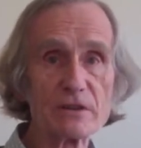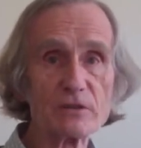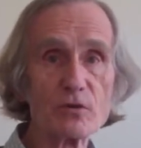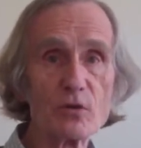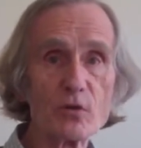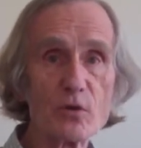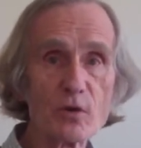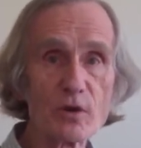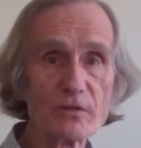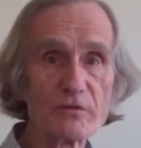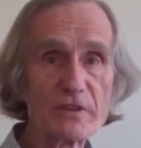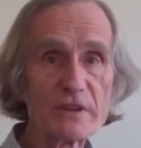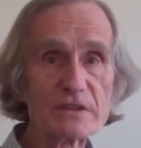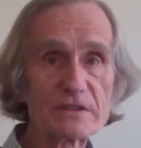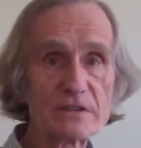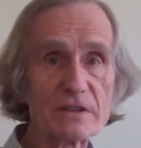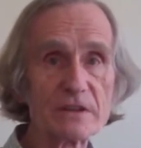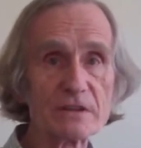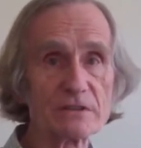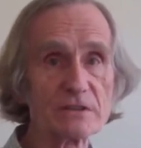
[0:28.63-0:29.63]
And all of
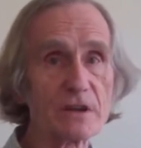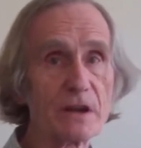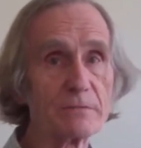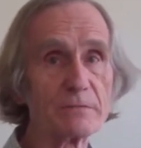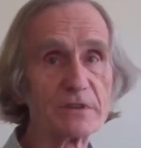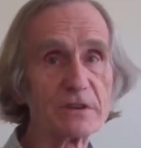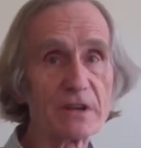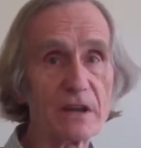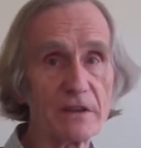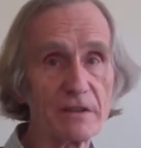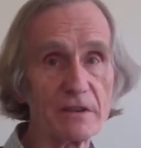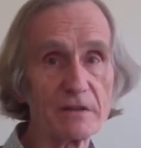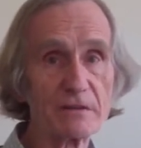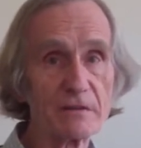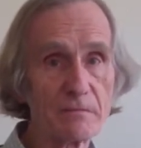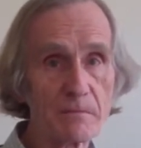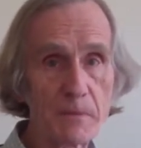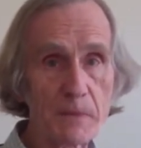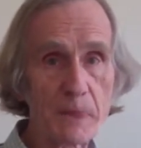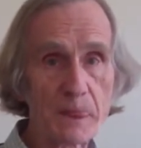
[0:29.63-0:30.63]
these things come together
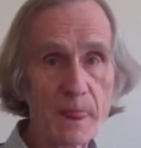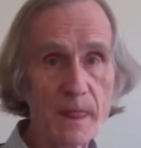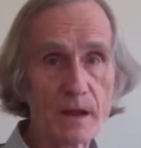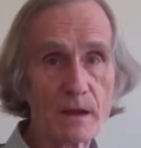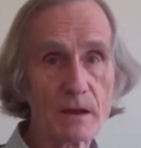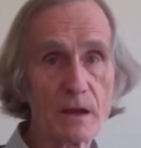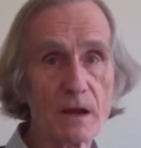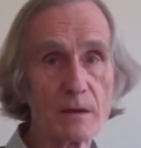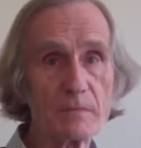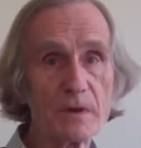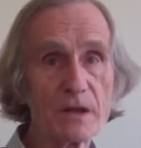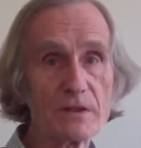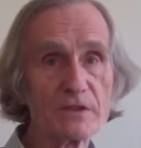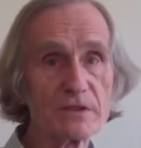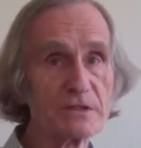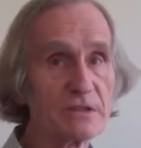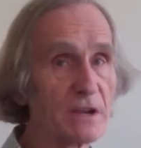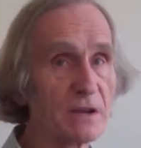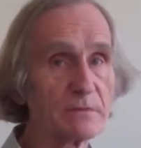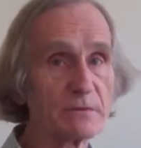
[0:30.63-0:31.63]
um, at
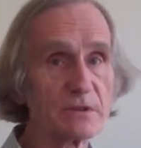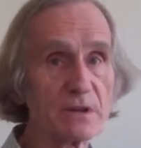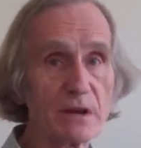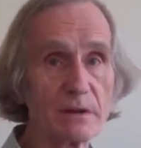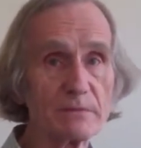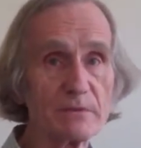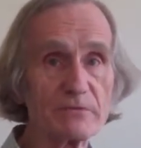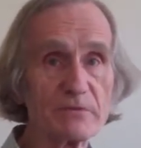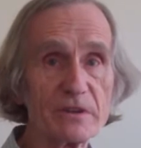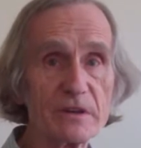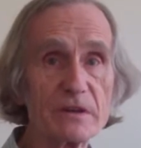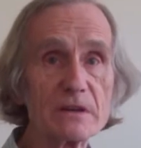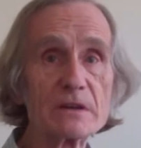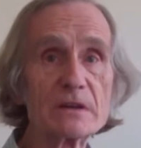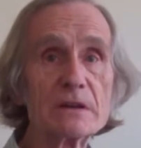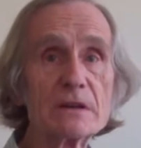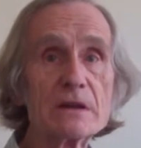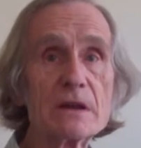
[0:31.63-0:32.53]
the same time of year.